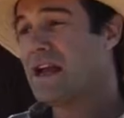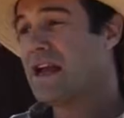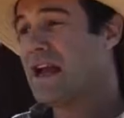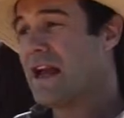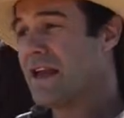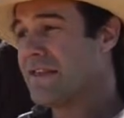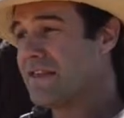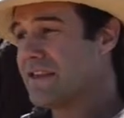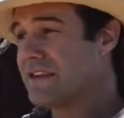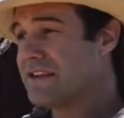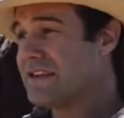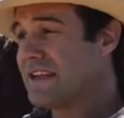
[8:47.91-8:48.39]

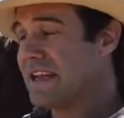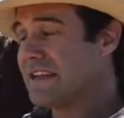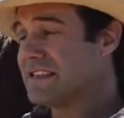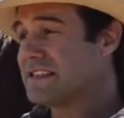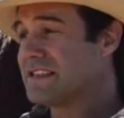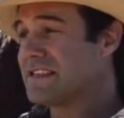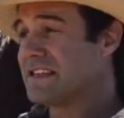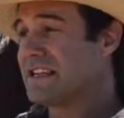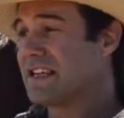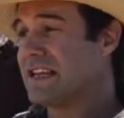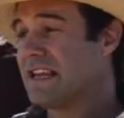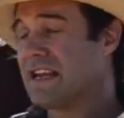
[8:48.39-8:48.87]
and the
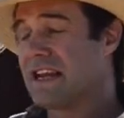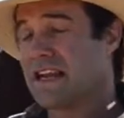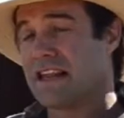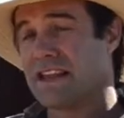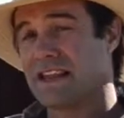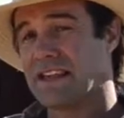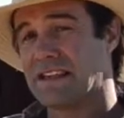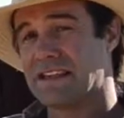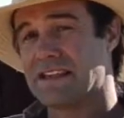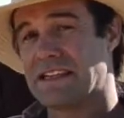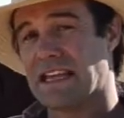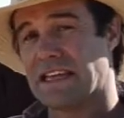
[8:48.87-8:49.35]
density, getting
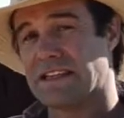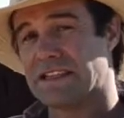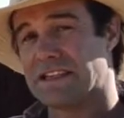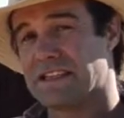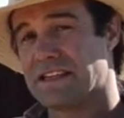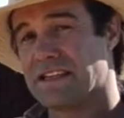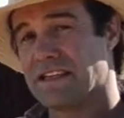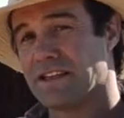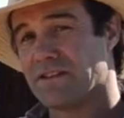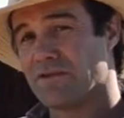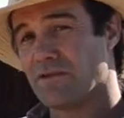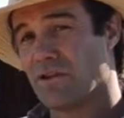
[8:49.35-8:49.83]
the
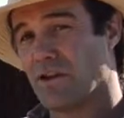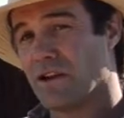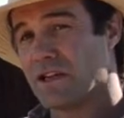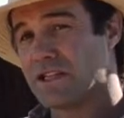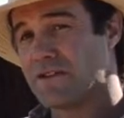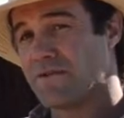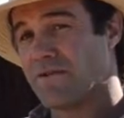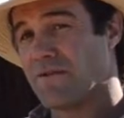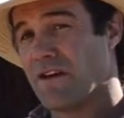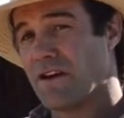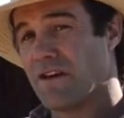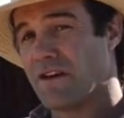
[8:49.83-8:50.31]
density right, is
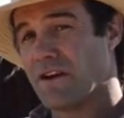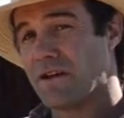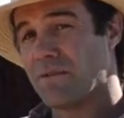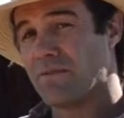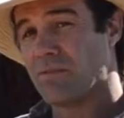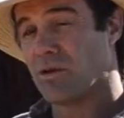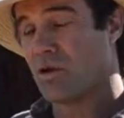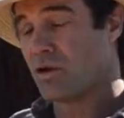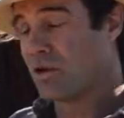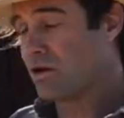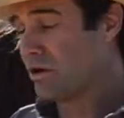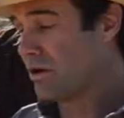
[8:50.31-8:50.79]
very
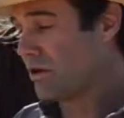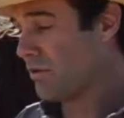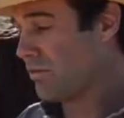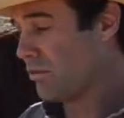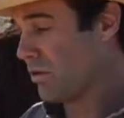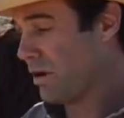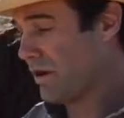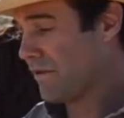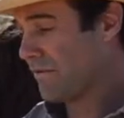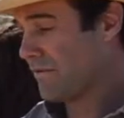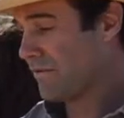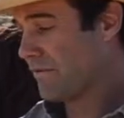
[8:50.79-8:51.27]
important.
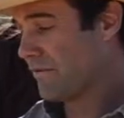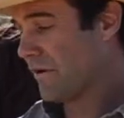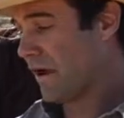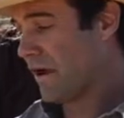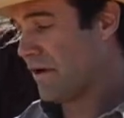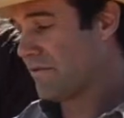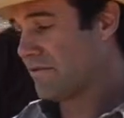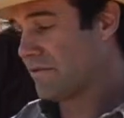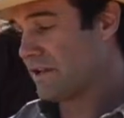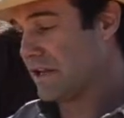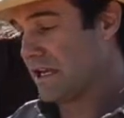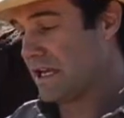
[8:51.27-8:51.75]
We've,
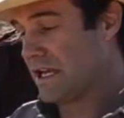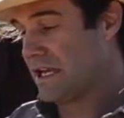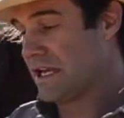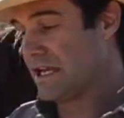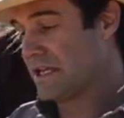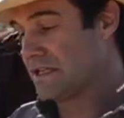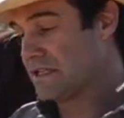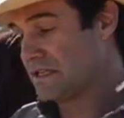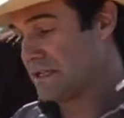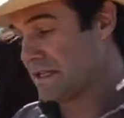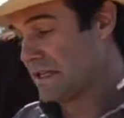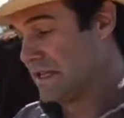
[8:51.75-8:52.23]
over the
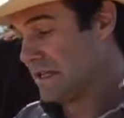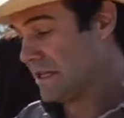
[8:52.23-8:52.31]
years,